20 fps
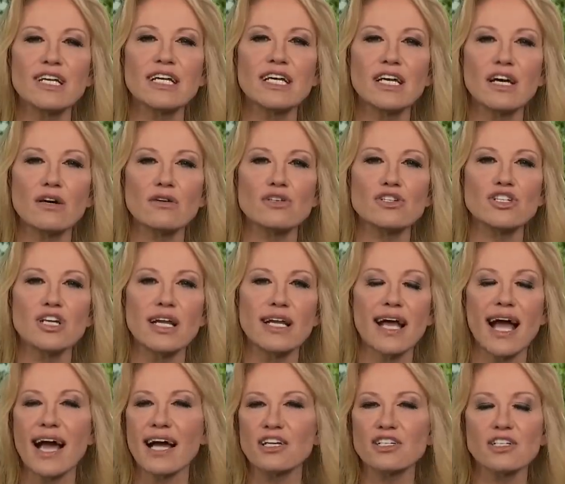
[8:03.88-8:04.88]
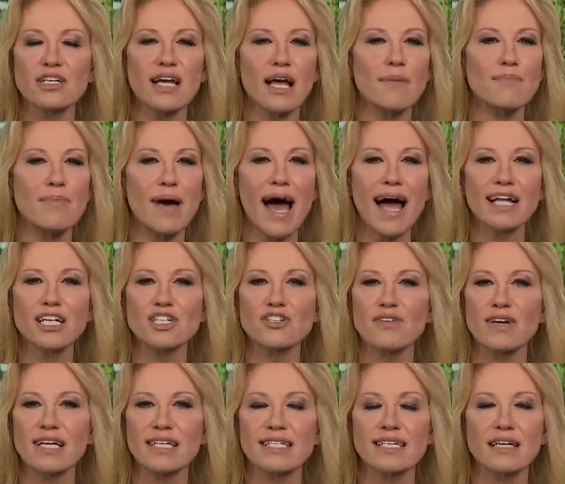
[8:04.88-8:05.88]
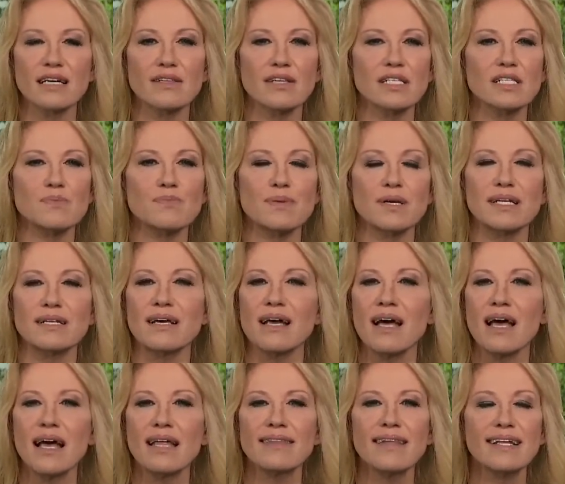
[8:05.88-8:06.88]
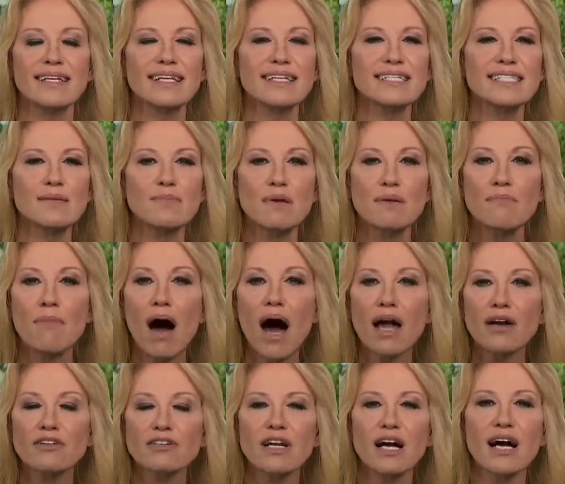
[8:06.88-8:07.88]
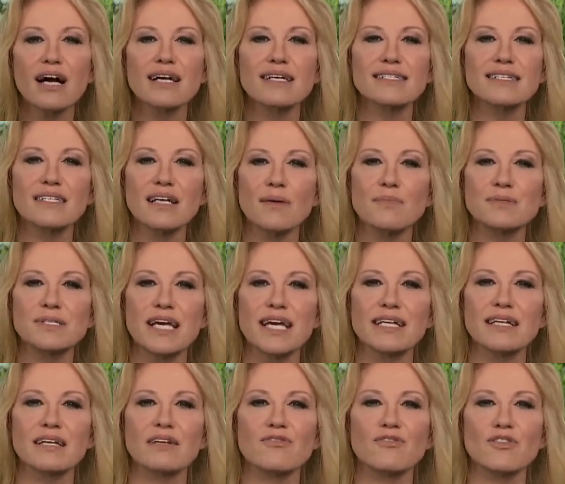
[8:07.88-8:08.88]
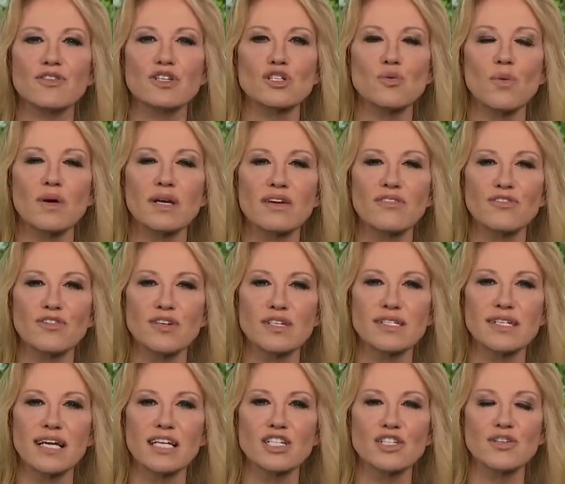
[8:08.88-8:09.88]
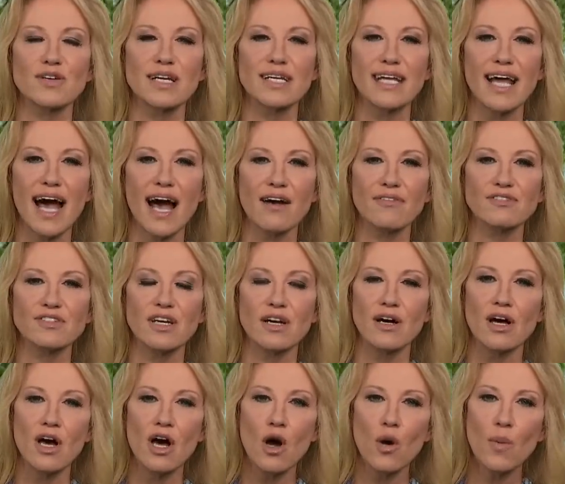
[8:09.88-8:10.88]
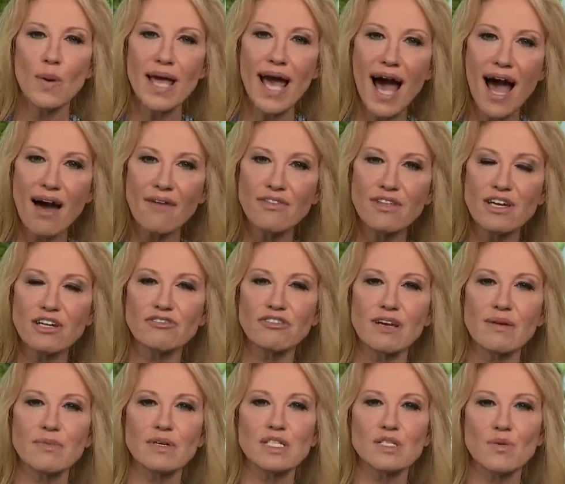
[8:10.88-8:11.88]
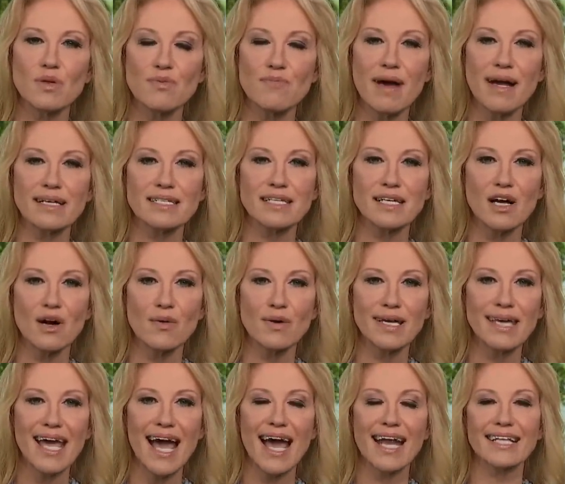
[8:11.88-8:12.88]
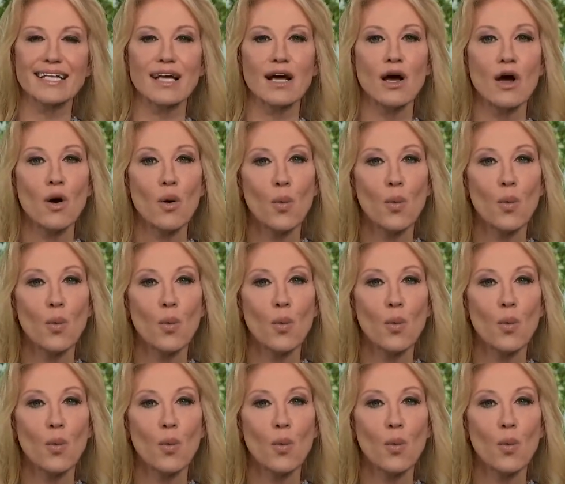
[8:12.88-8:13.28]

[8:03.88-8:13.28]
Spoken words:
renegotiating, actually a bad trade deal that needs to be modernized and updated for the 21st century NAFTA. We have the agreements with Mexico and Canada.